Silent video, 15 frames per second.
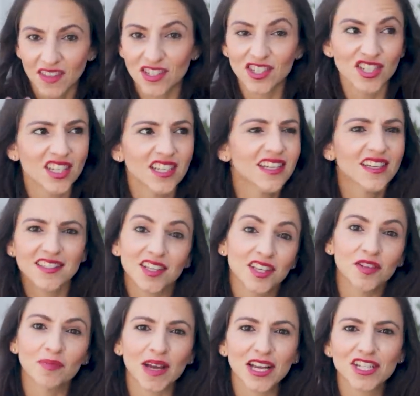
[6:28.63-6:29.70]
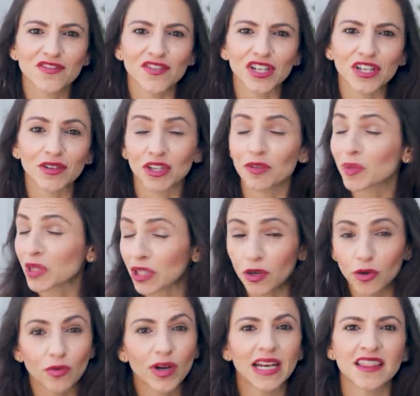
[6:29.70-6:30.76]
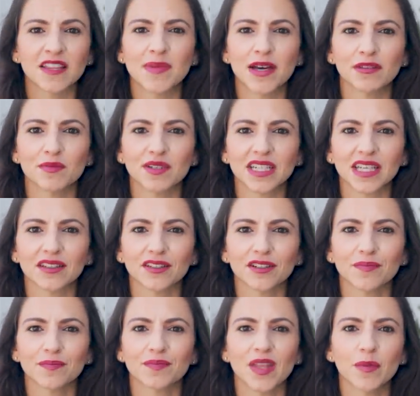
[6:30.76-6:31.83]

then she is a good match for you and you'll be great in the bedroom together.